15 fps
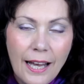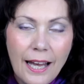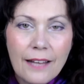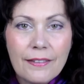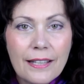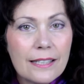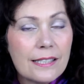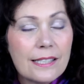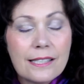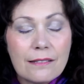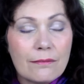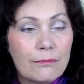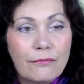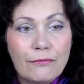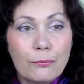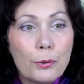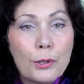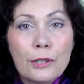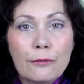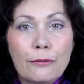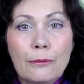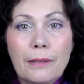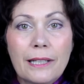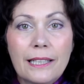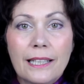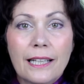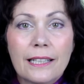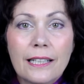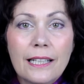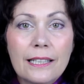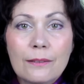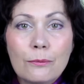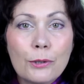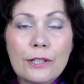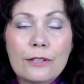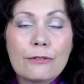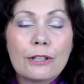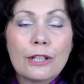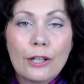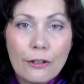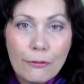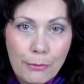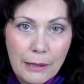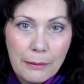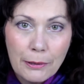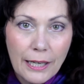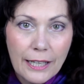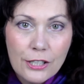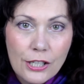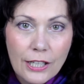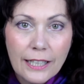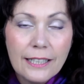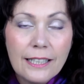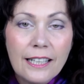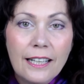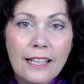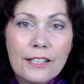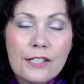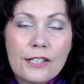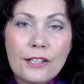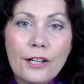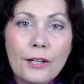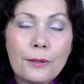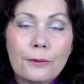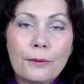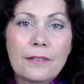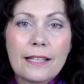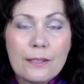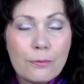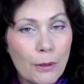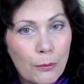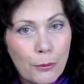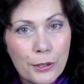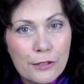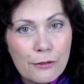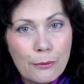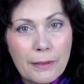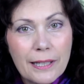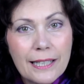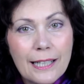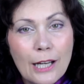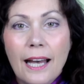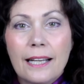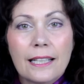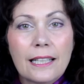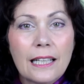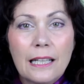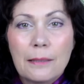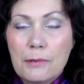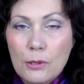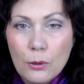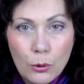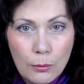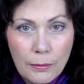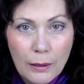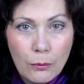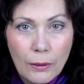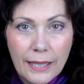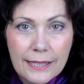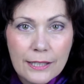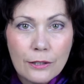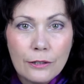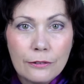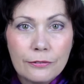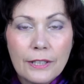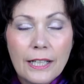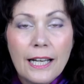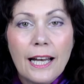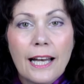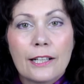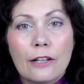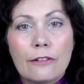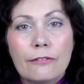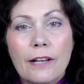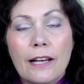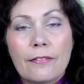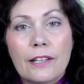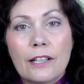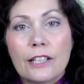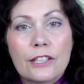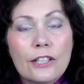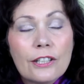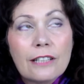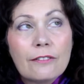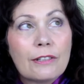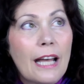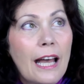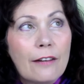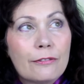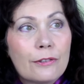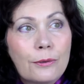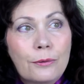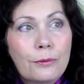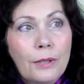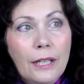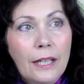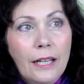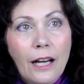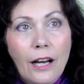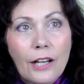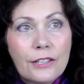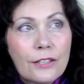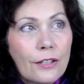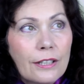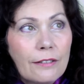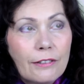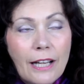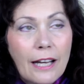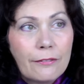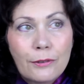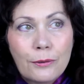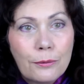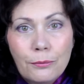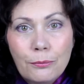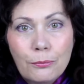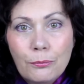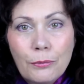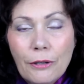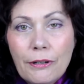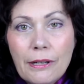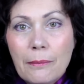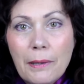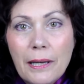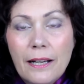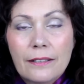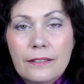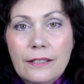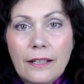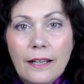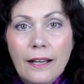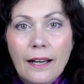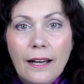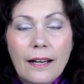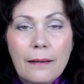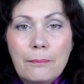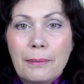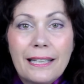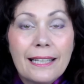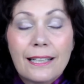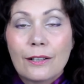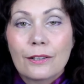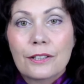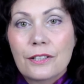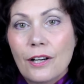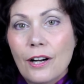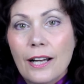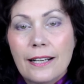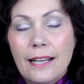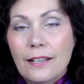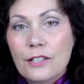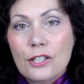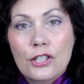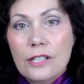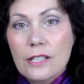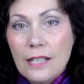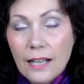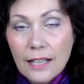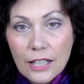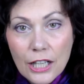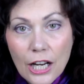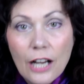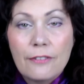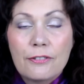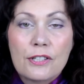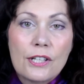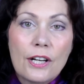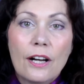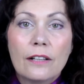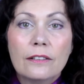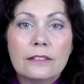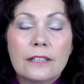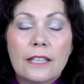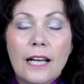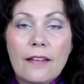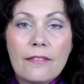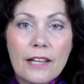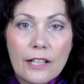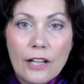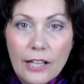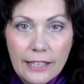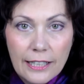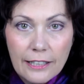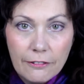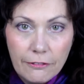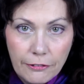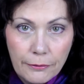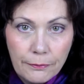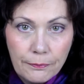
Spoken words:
And that's worked for me, and it works for a lot of people actually. So that's what works for me, and it keeps all my weight off. And I found that I don't even have to worry about being on a diet now. It's just a lifestyle that I live.